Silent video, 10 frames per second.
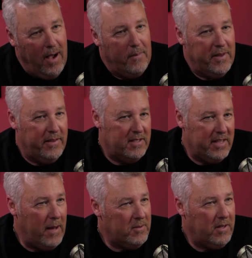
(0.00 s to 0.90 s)
Then the
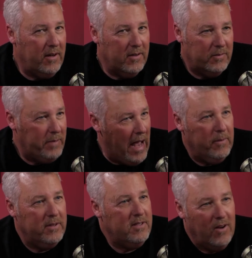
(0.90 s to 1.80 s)
Samsung
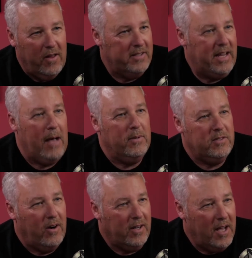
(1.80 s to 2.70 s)
tablets and all the tablets
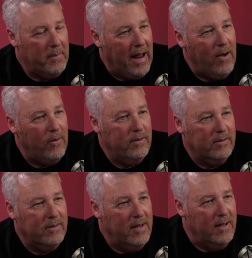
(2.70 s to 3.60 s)
started coming out,
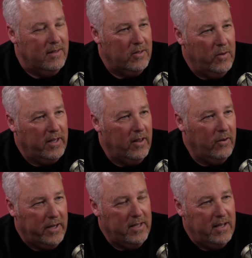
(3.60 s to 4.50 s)
and so the
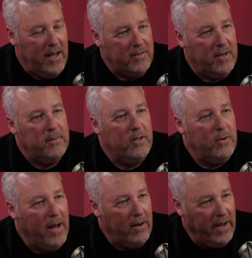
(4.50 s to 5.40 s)
little kids could have something to do
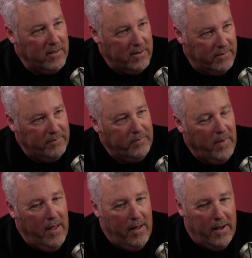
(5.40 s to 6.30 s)
nowadays.
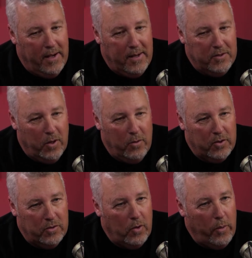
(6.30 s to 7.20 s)
So it
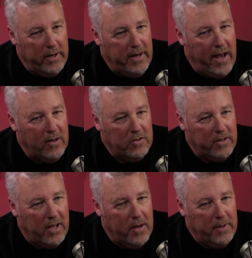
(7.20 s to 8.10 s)
was going down, so
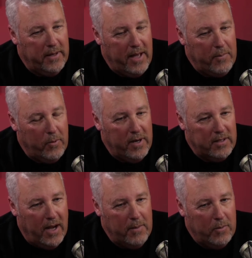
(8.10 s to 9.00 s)
the company at that point in
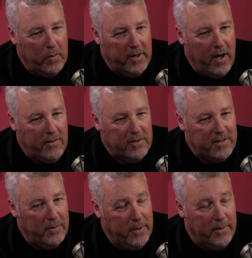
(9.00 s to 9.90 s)
time pulled me in the office and
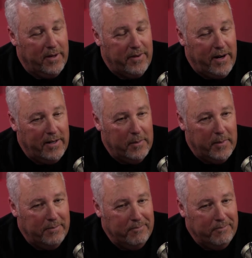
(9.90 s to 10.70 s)
said, we don't want to fire you, but